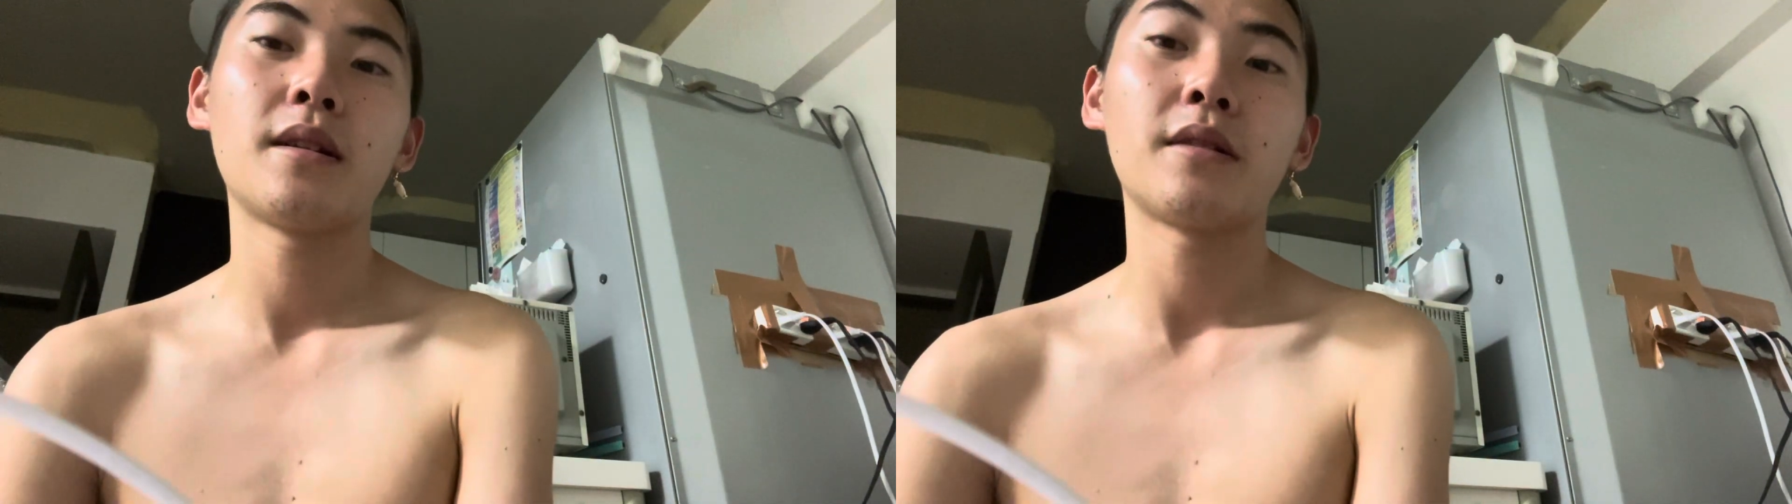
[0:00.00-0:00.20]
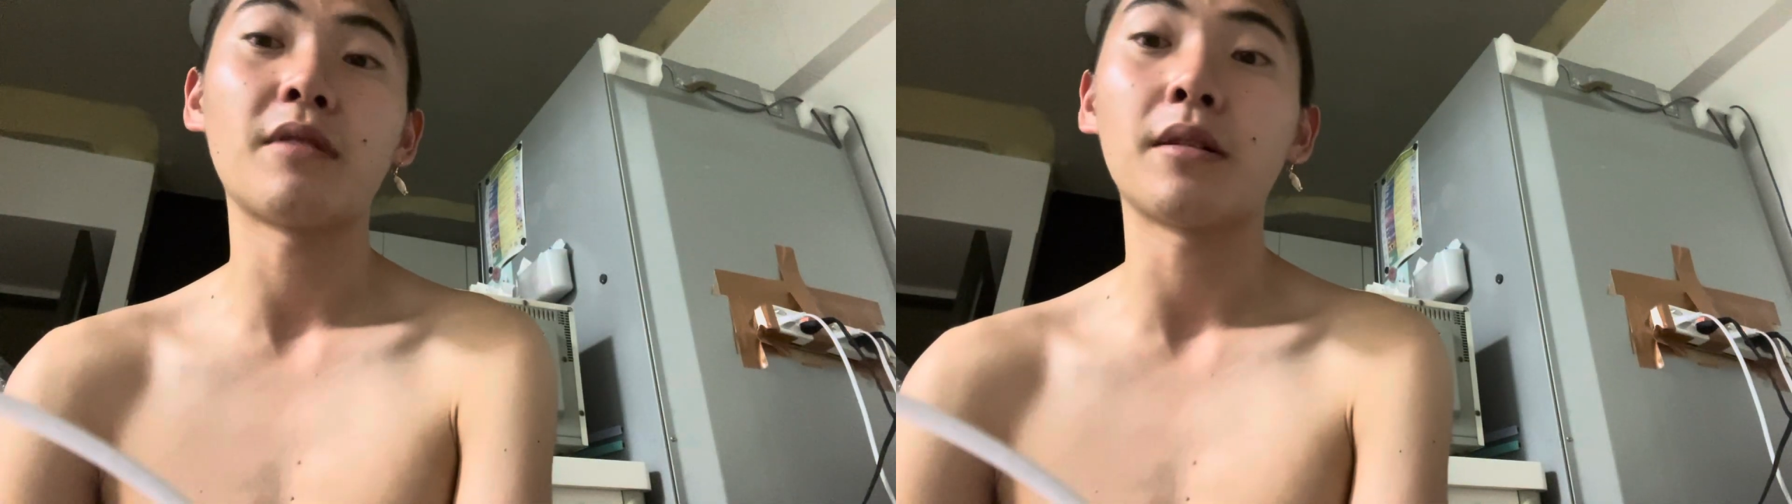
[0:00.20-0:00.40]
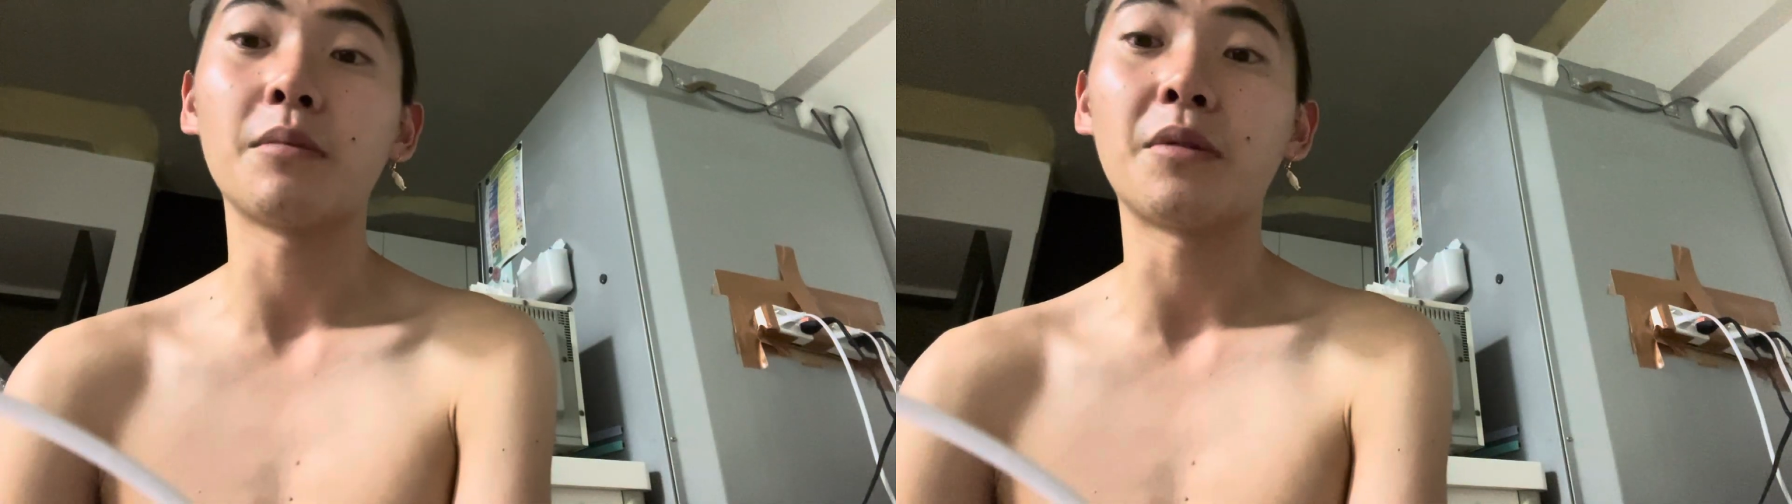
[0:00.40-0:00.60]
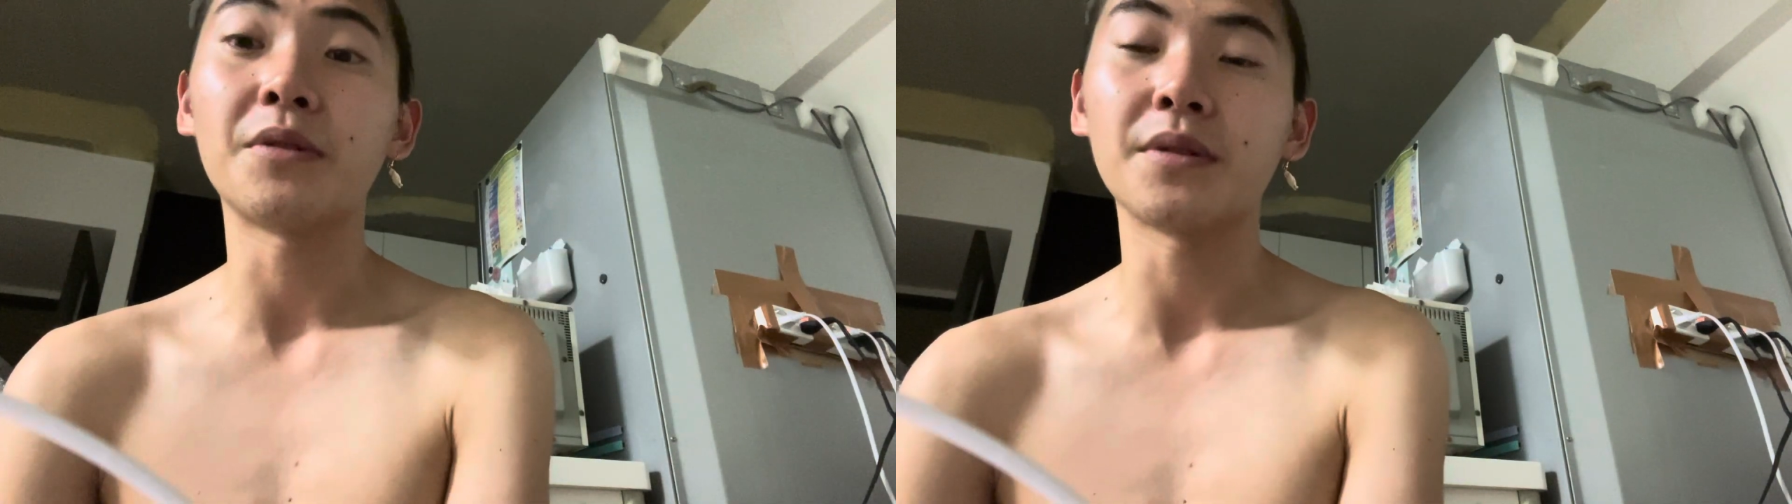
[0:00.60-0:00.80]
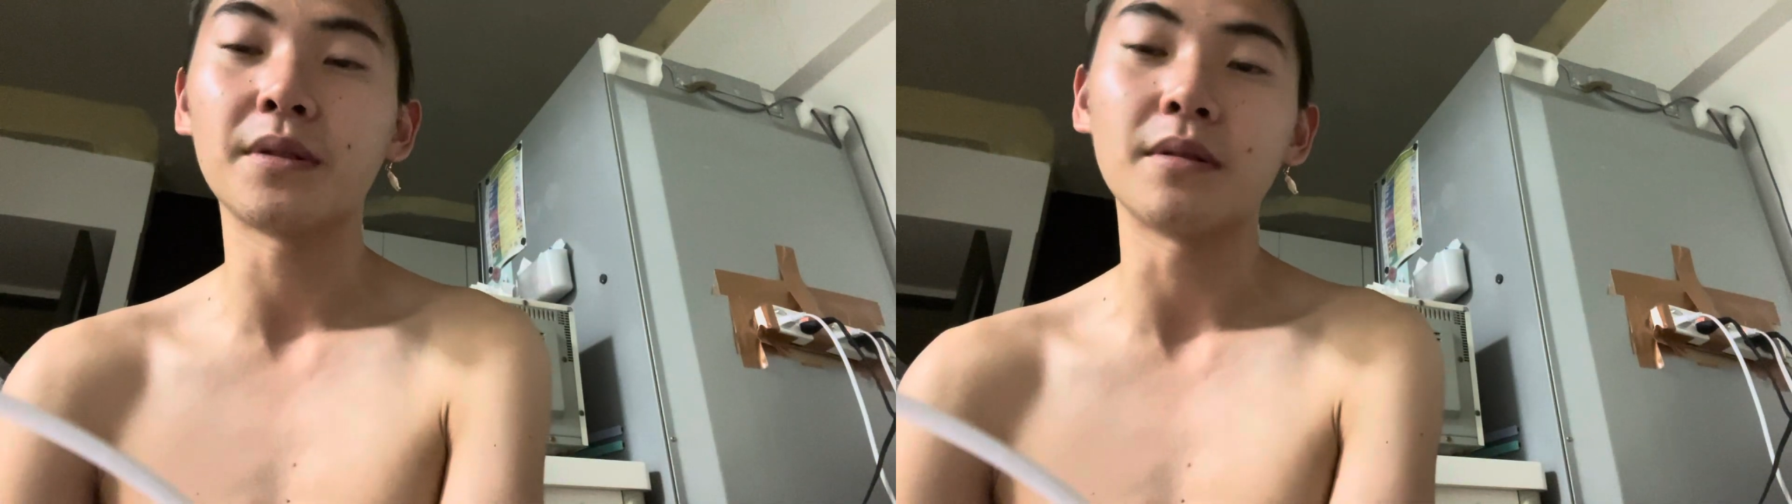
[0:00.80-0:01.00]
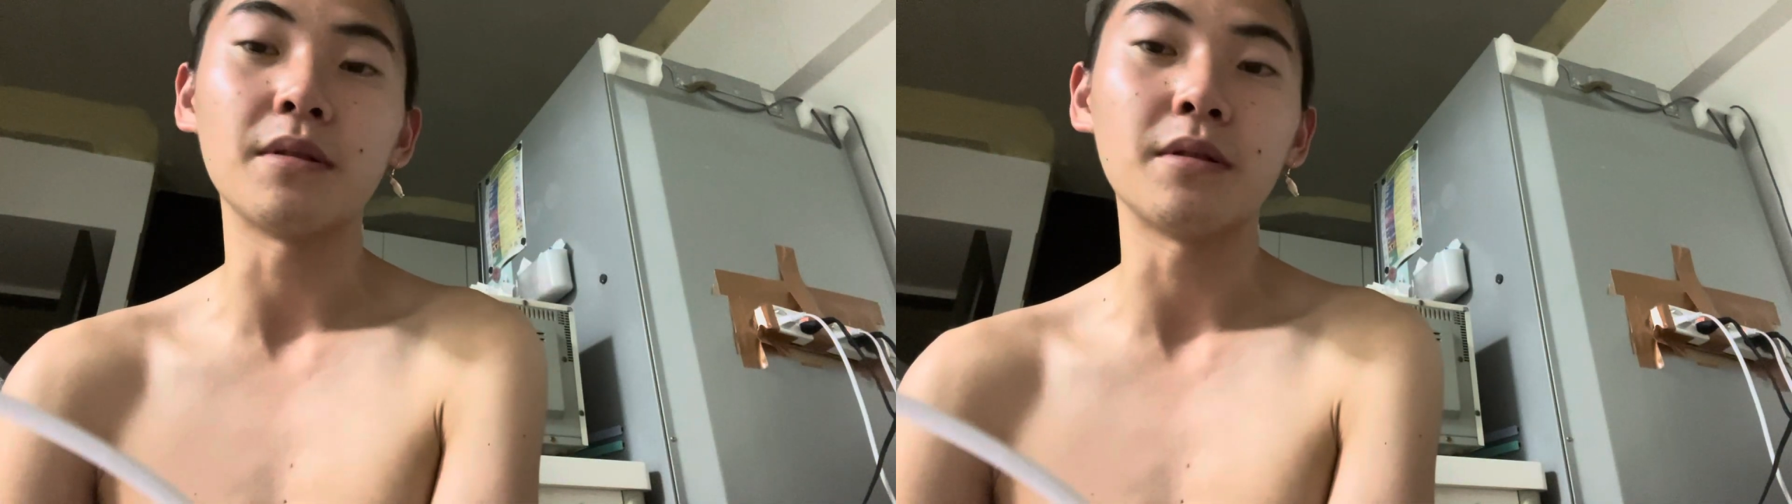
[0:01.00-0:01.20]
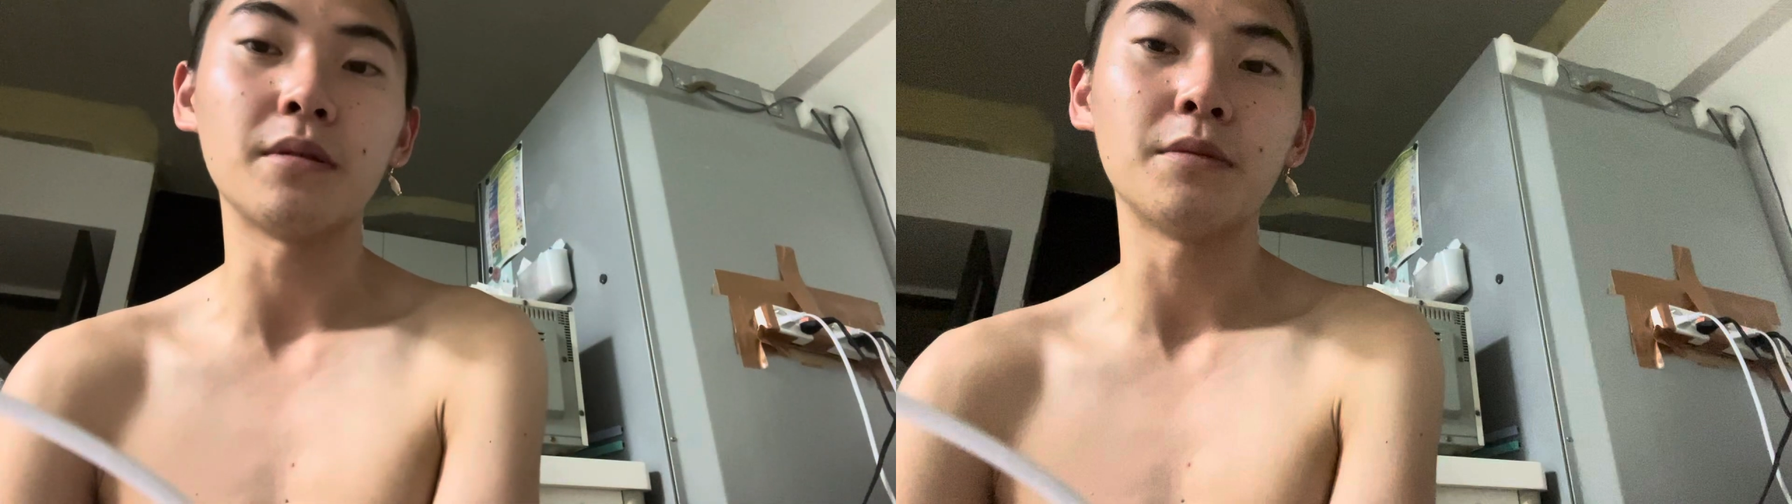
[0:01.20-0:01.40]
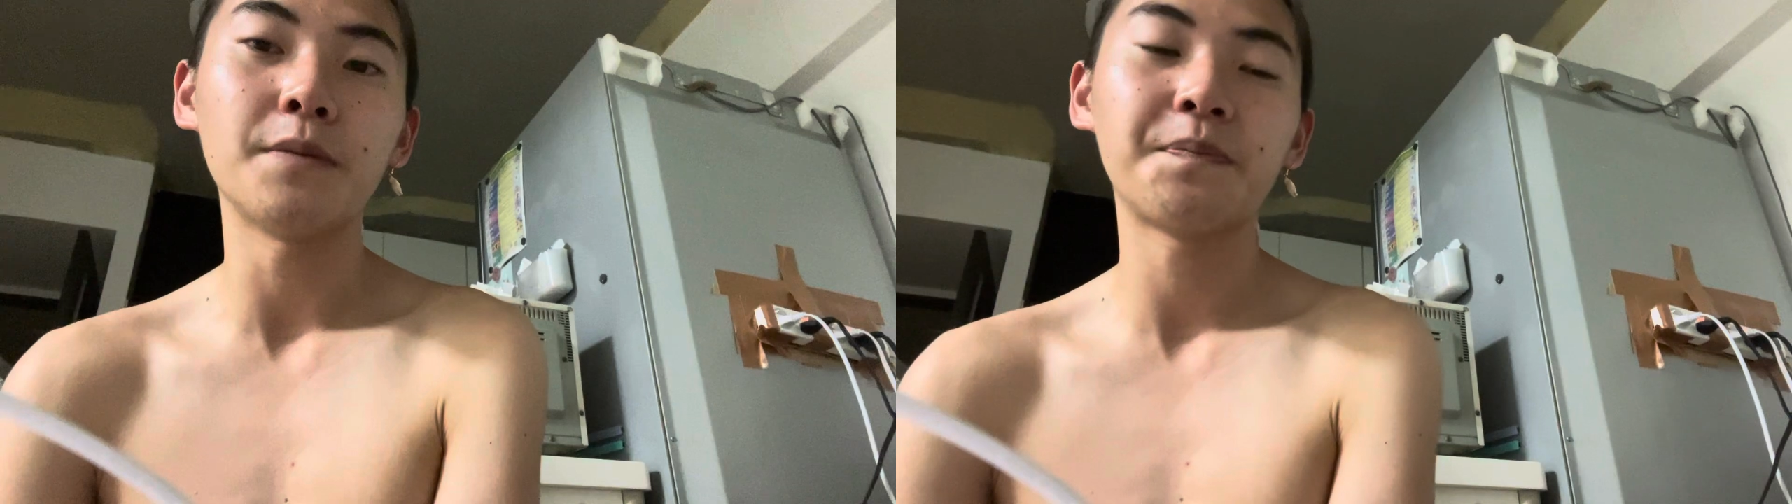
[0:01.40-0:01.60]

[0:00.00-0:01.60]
grandmother's room,